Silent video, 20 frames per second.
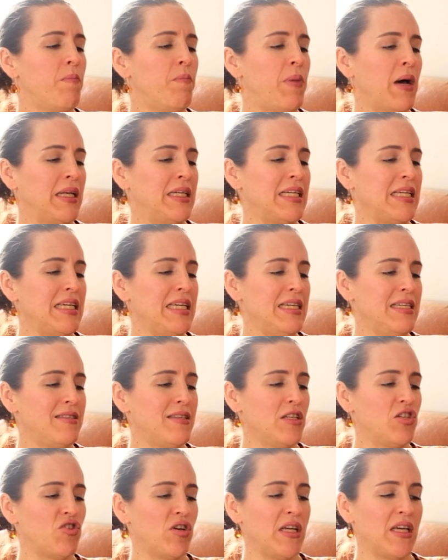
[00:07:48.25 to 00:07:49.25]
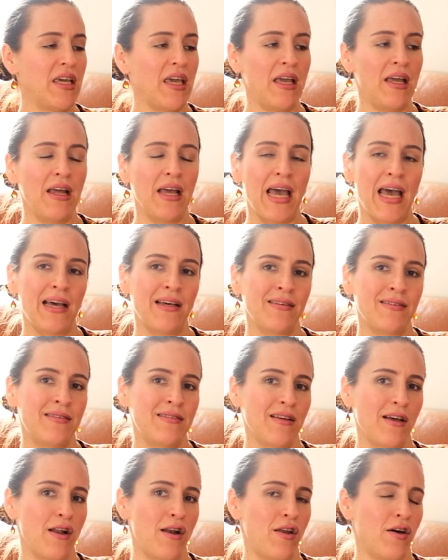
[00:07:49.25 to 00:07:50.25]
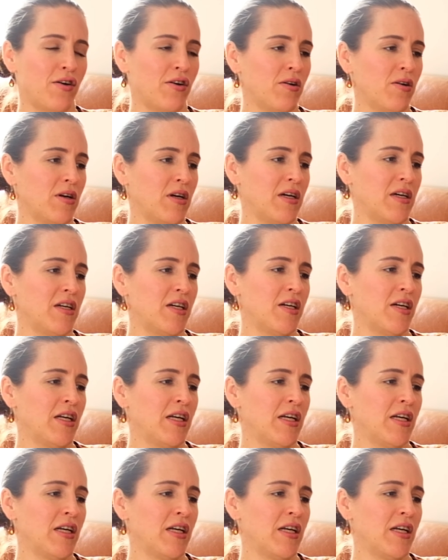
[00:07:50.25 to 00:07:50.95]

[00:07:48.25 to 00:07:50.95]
but easy drinking as a lager.